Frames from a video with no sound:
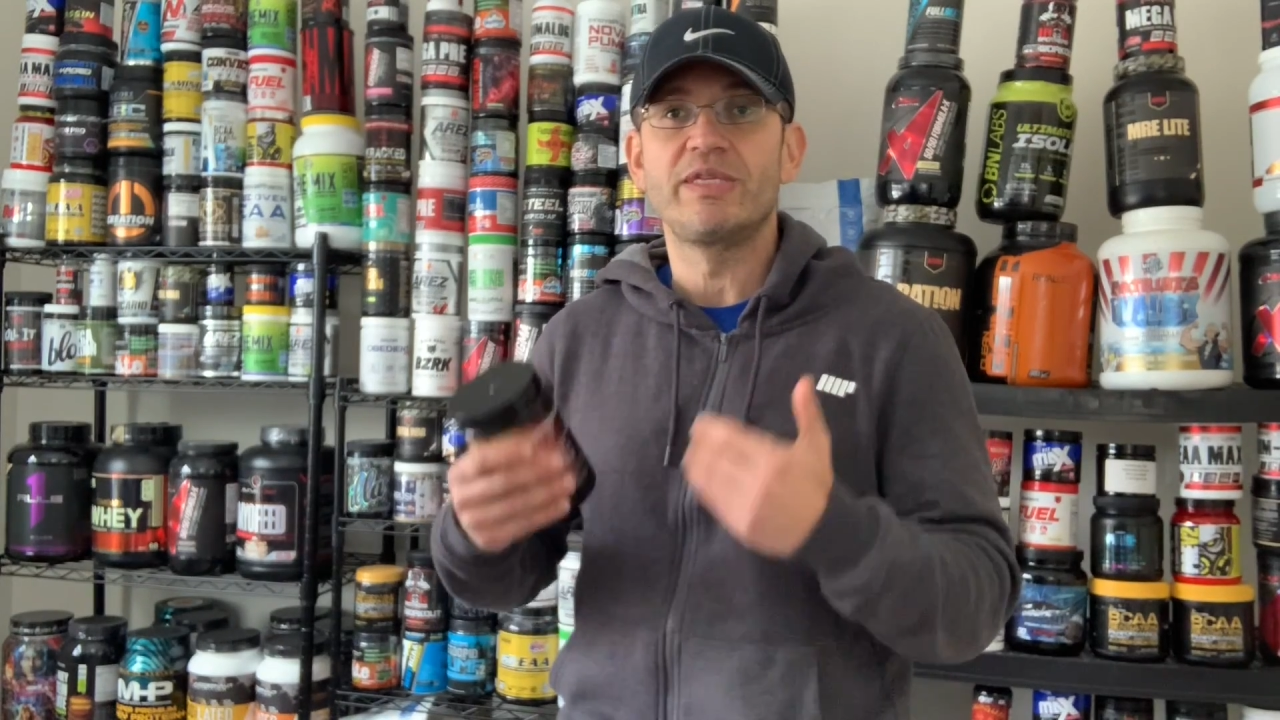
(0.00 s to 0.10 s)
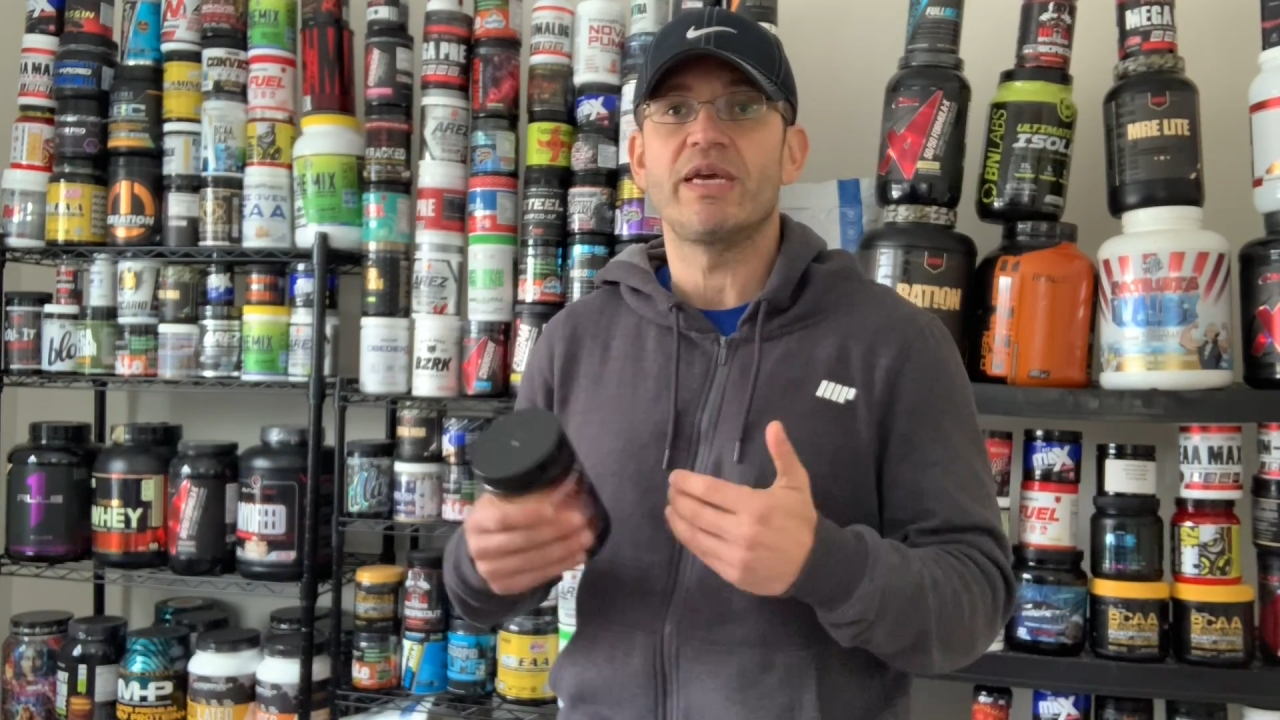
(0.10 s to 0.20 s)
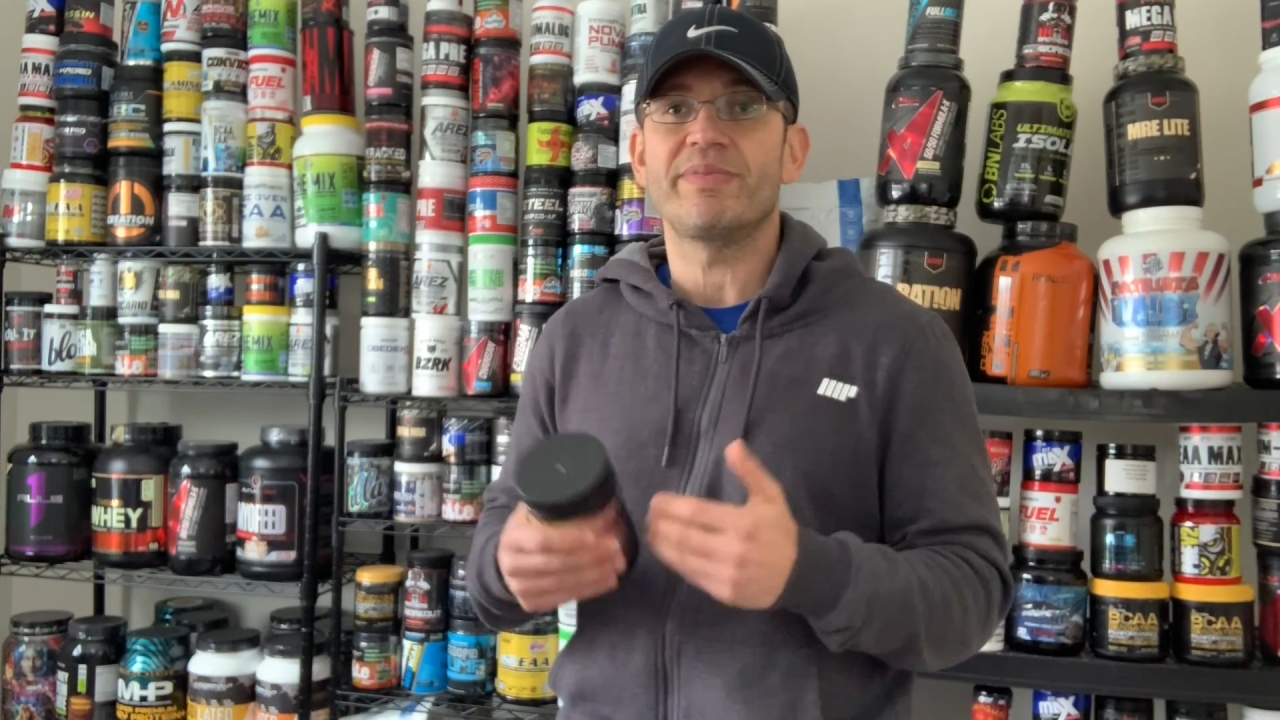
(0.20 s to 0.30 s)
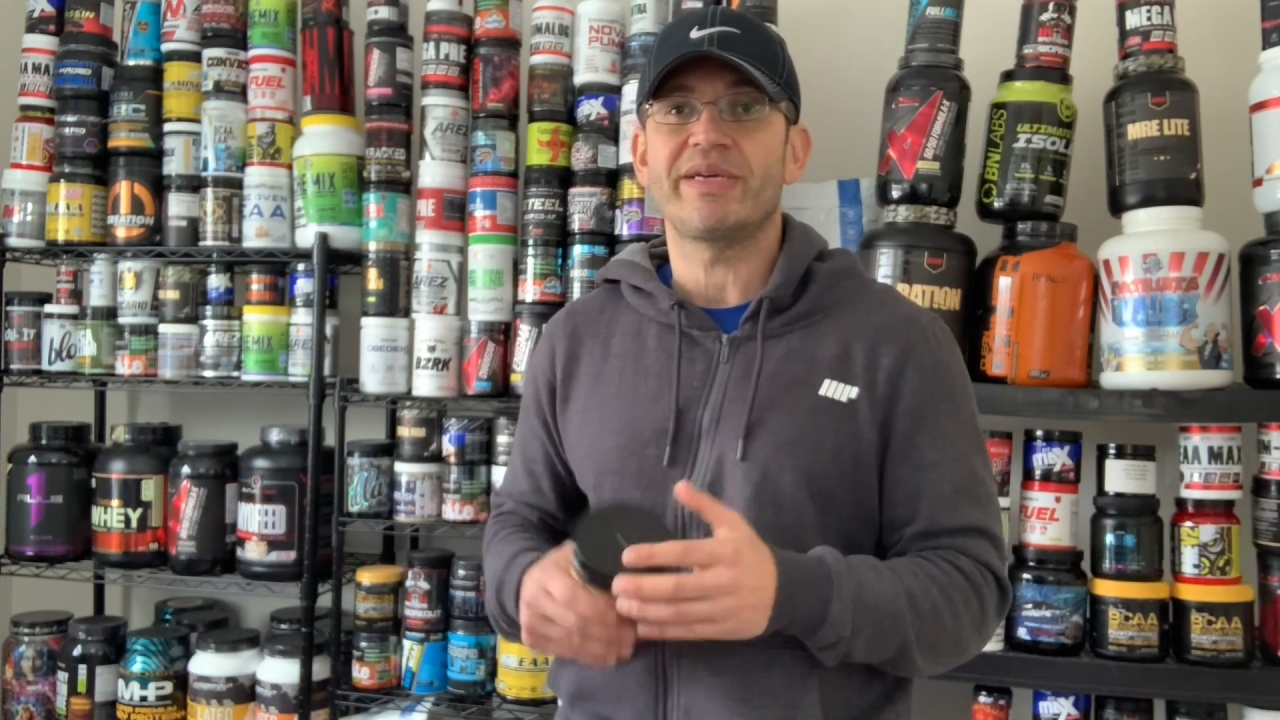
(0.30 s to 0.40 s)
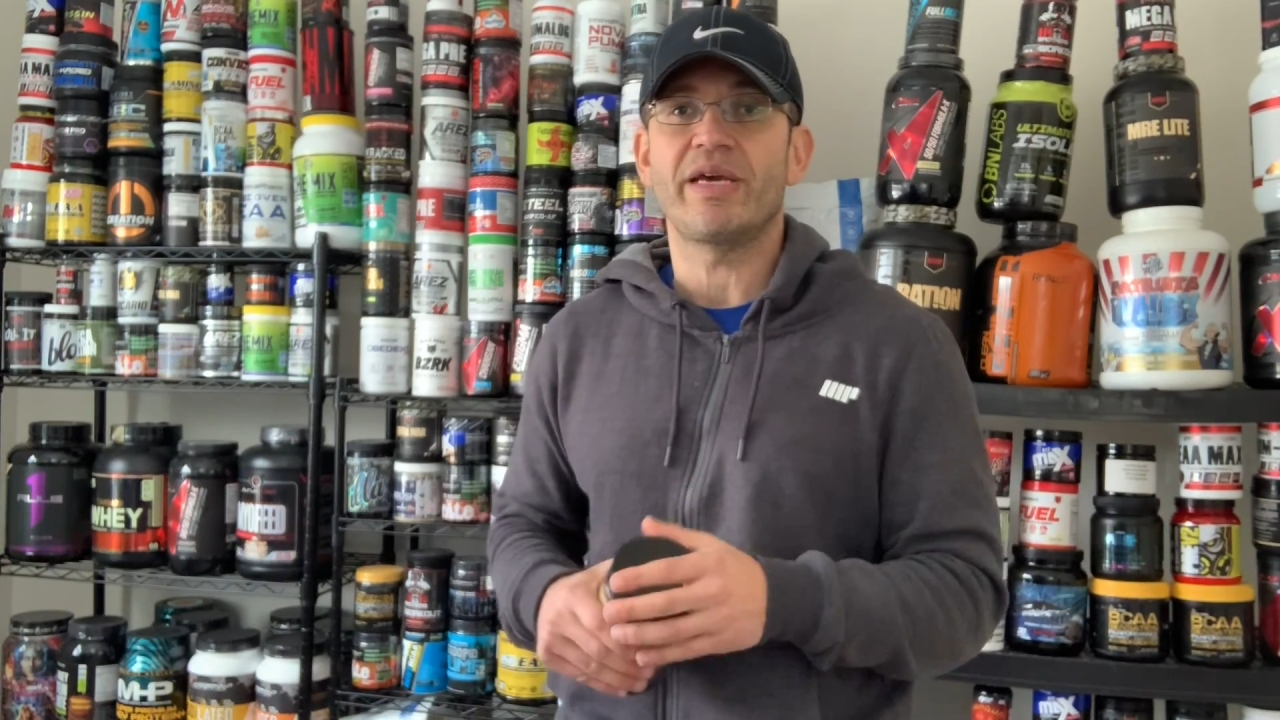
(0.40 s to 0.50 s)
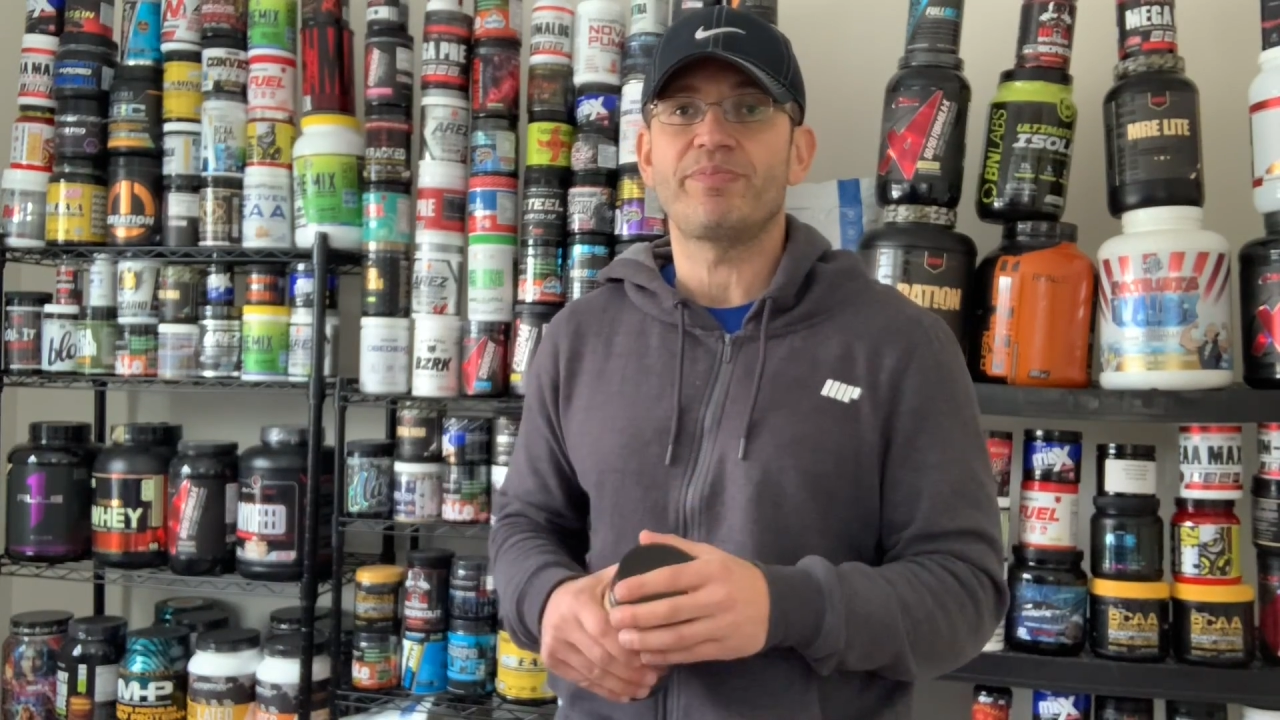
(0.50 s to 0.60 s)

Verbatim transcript: D M A A